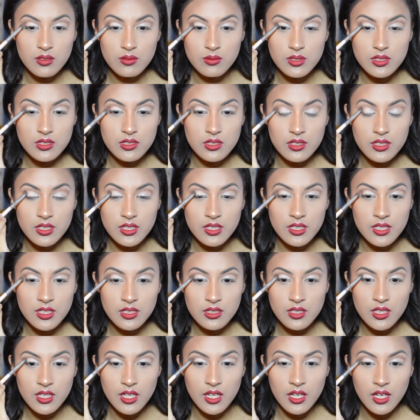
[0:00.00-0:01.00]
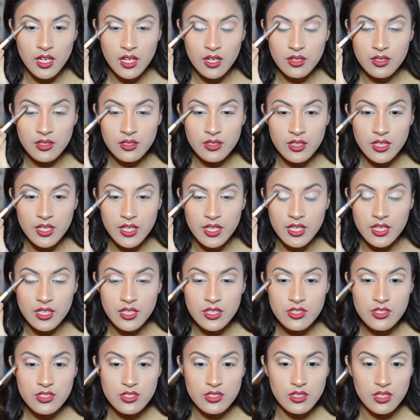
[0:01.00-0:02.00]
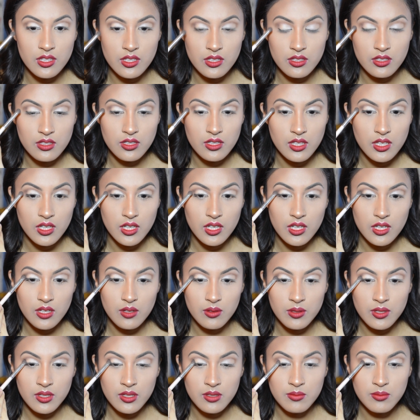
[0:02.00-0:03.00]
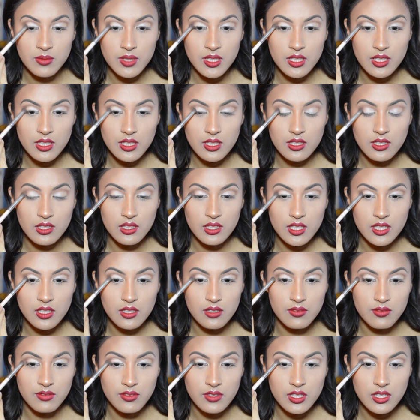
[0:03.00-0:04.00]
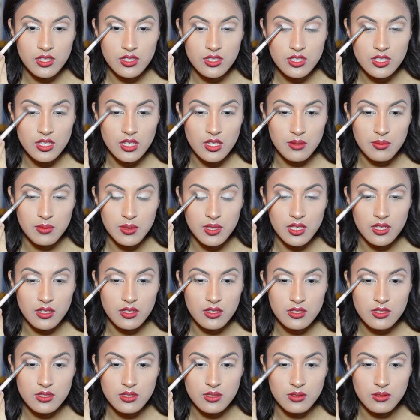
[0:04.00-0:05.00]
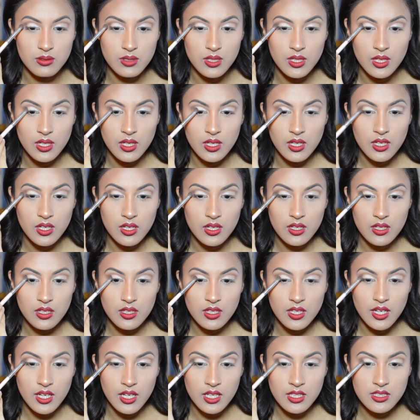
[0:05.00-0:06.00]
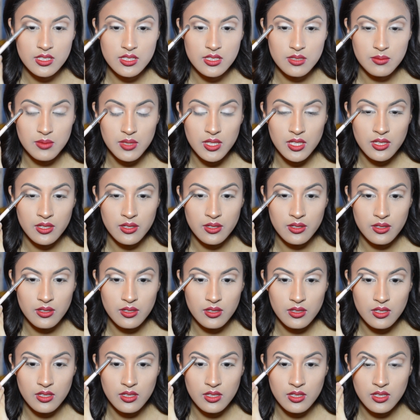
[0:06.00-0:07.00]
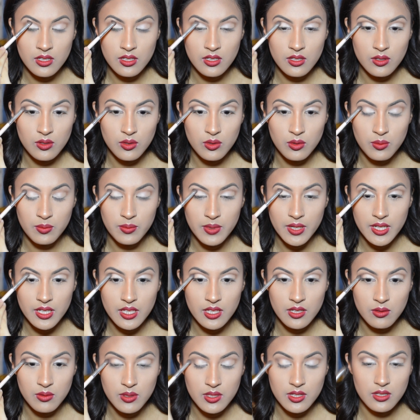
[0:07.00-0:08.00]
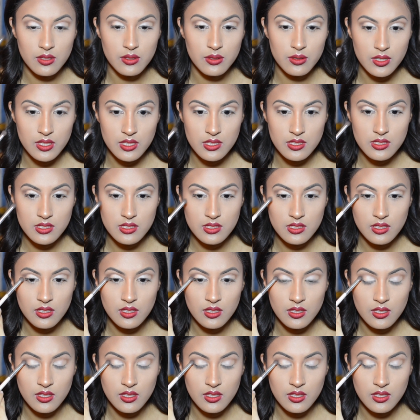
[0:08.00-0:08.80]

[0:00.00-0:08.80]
Start it at the outer edge. We're going to make it like a V shape here. So add some here and then go back in with the crease.